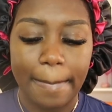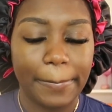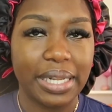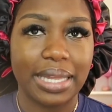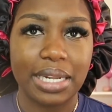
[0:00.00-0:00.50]

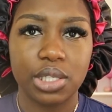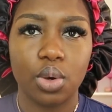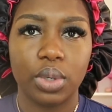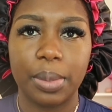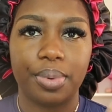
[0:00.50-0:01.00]
but that's the
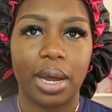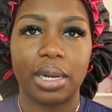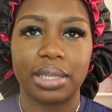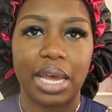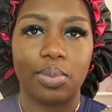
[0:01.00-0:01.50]
only
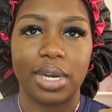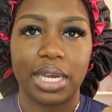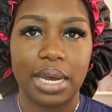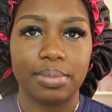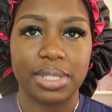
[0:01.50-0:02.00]
product that when it
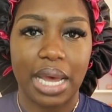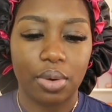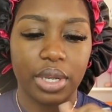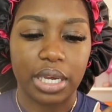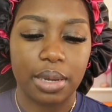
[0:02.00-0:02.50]
comes
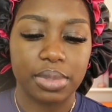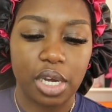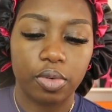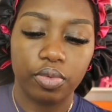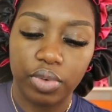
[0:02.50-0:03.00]

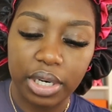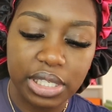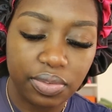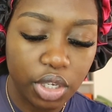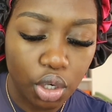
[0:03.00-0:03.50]
out
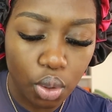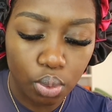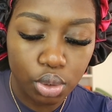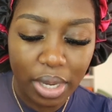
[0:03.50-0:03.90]
relatively cold.